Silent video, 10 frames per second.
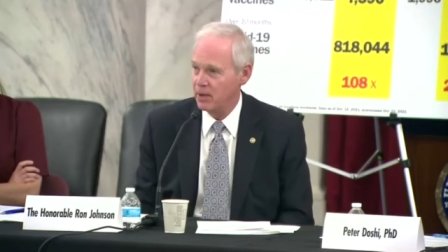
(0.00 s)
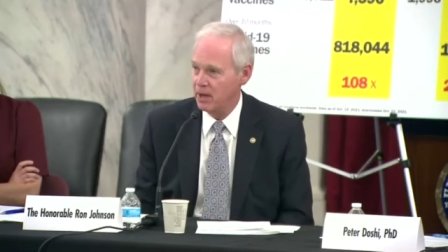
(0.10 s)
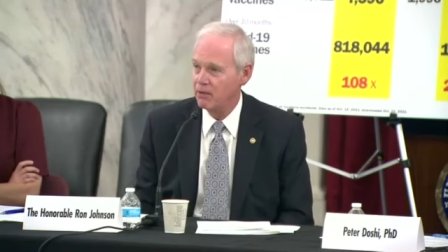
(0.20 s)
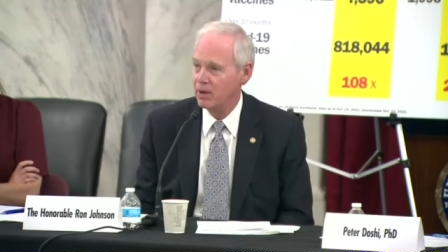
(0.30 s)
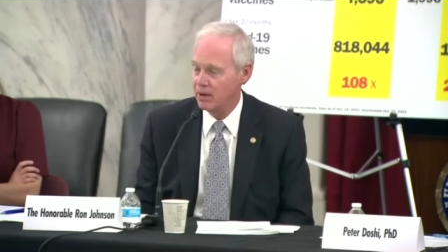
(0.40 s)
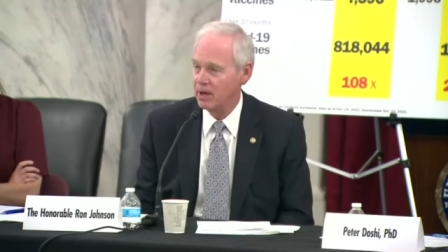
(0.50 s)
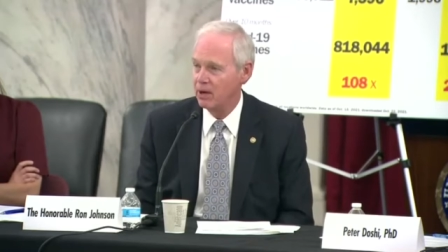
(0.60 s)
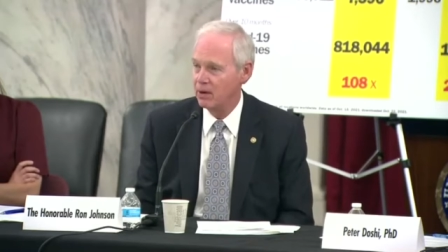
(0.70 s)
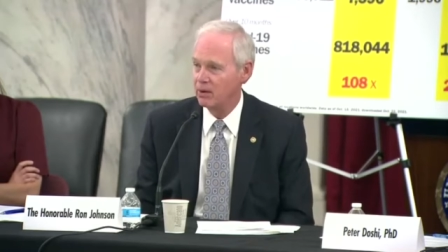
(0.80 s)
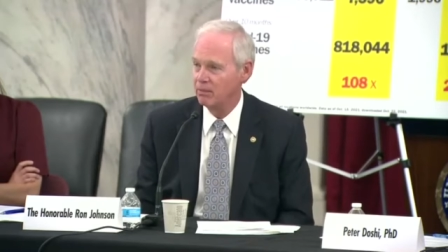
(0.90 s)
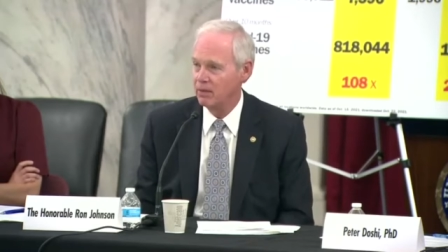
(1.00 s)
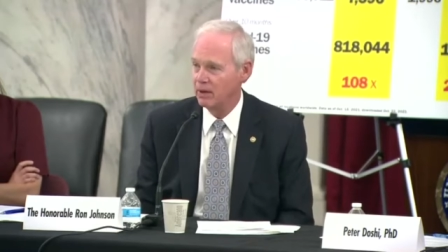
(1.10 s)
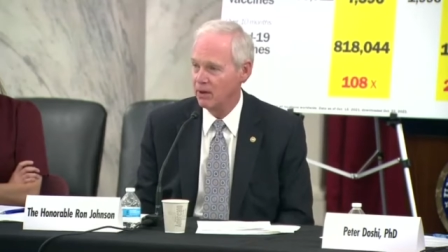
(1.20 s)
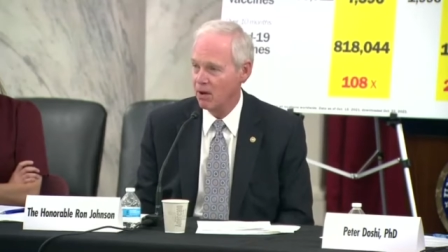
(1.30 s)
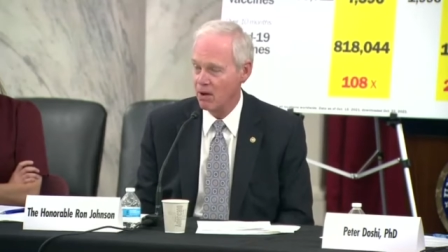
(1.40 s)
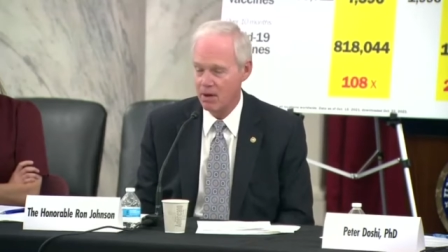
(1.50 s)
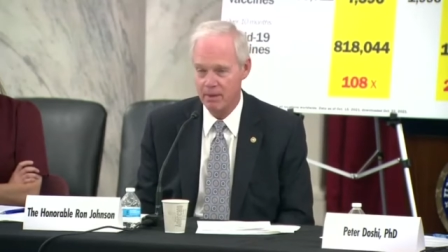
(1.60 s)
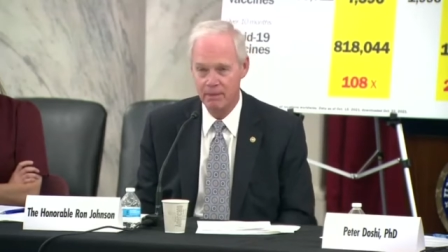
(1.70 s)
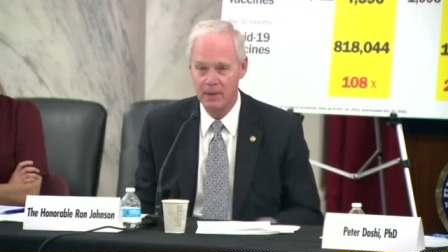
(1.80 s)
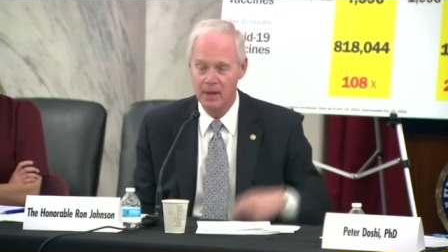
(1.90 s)
even here in the
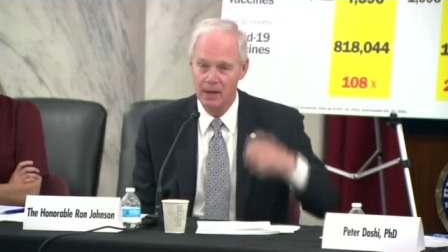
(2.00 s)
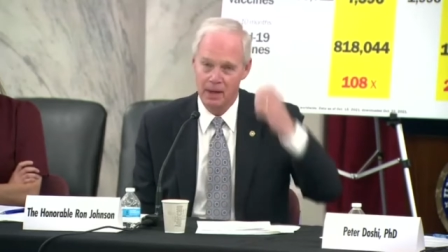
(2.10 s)
hall,